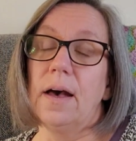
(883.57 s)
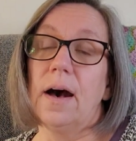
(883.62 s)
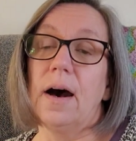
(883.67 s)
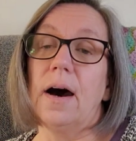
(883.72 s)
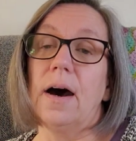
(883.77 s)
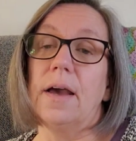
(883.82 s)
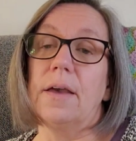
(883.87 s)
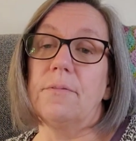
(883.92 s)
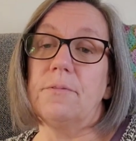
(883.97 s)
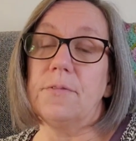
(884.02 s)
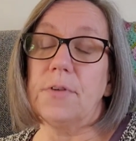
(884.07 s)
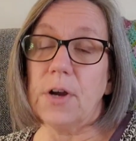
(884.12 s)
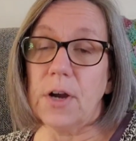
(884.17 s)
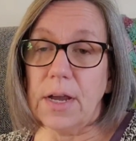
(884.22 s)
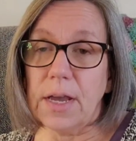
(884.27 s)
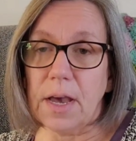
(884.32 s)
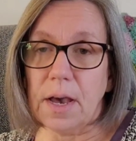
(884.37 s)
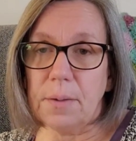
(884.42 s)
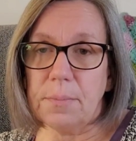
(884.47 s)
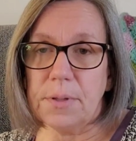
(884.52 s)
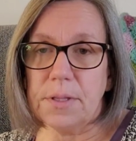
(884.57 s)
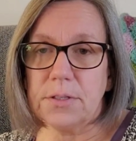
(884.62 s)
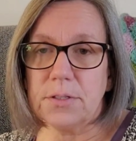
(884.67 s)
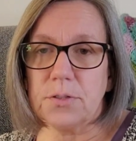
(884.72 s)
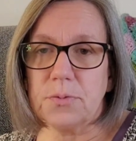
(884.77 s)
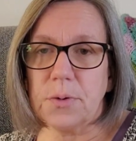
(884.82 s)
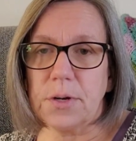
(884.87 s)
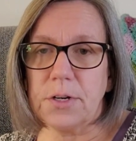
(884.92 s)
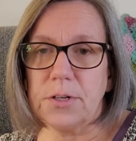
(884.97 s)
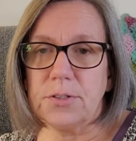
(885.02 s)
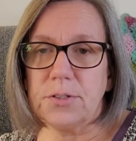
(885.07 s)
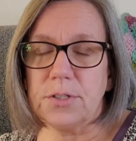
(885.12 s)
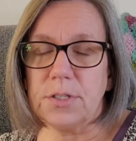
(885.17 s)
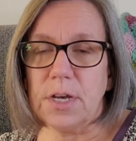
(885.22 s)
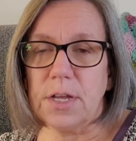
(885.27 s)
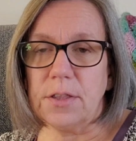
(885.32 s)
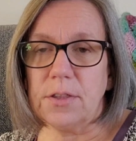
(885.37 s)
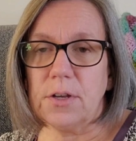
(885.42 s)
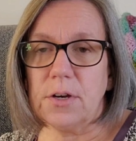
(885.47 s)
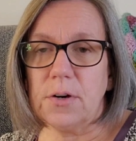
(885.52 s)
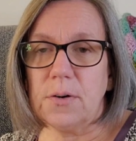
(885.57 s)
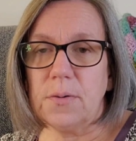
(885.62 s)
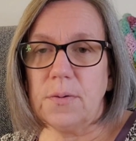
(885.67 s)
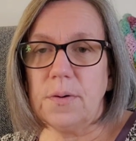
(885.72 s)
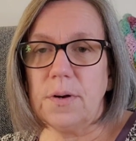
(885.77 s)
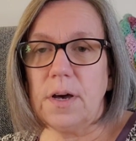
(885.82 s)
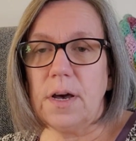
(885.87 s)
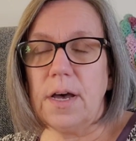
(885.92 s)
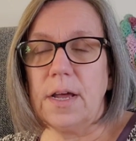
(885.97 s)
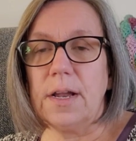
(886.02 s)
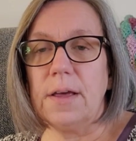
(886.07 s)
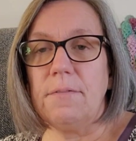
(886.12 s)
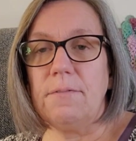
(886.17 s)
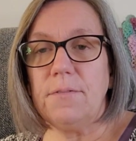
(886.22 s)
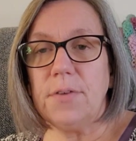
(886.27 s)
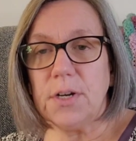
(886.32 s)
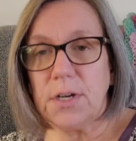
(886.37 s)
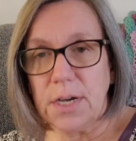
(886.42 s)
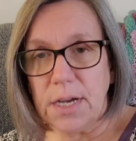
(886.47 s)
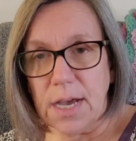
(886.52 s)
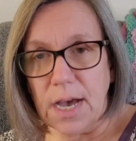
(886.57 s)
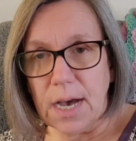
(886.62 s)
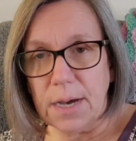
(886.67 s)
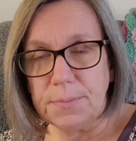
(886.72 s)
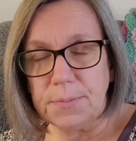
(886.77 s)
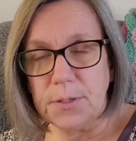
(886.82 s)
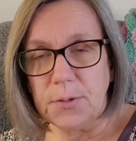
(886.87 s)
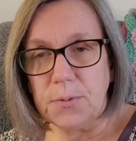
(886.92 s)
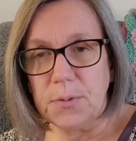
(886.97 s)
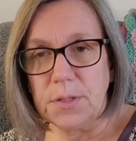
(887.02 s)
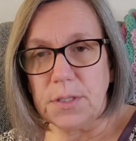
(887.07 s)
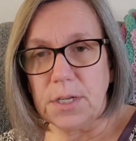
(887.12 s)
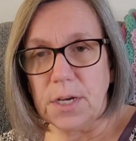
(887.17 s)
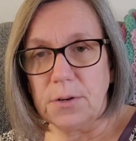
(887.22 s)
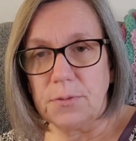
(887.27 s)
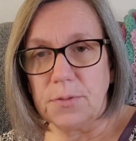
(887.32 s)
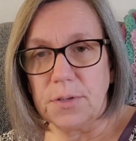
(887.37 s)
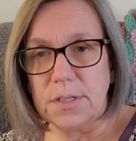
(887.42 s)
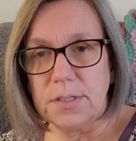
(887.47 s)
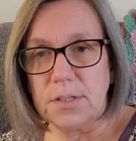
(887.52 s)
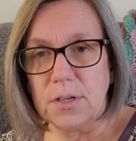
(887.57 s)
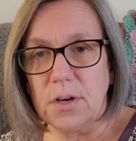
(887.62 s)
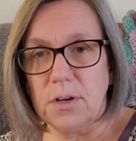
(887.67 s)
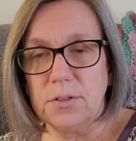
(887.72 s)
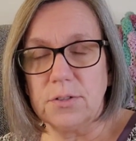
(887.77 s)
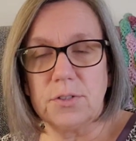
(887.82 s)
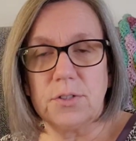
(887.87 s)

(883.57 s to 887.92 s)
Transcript: I am very happy the sweater is done though, and I'm very happy with the end result.